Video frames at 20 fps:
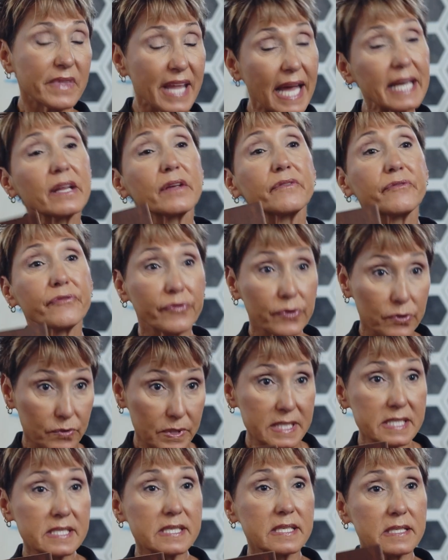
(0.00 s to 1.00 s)
that
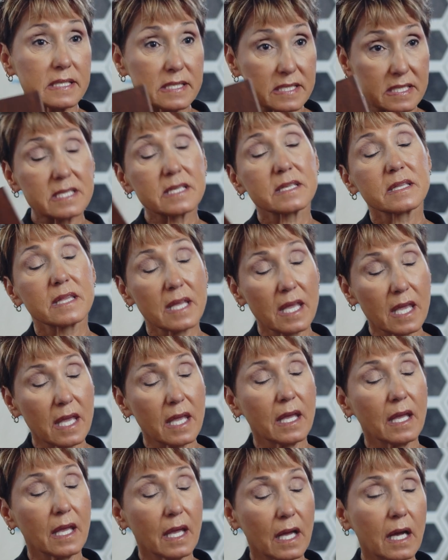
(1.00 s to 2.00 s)
influences
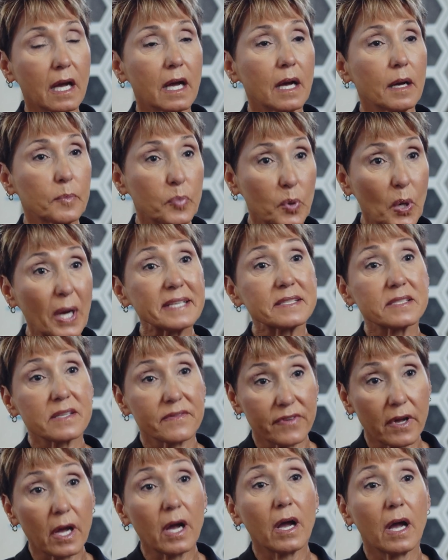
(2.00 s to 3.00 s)
the price
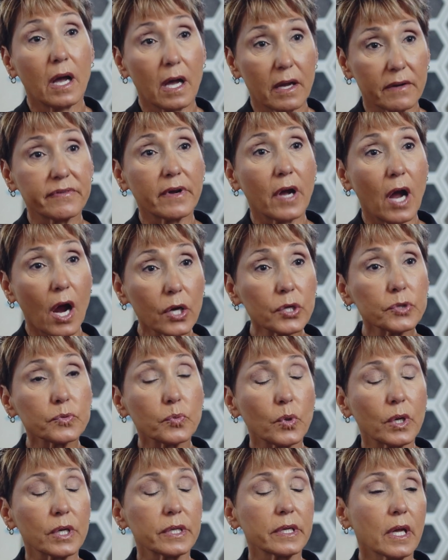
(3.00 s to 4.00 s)
of a
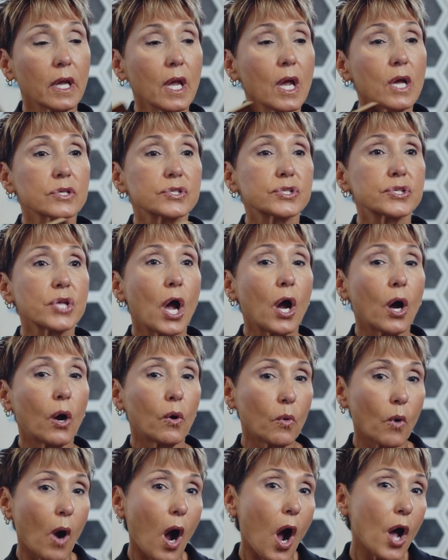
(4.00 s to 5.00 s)
hardwood.
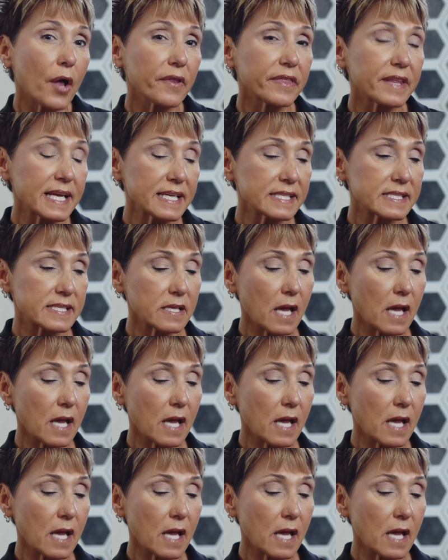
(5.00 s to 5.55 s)
So all these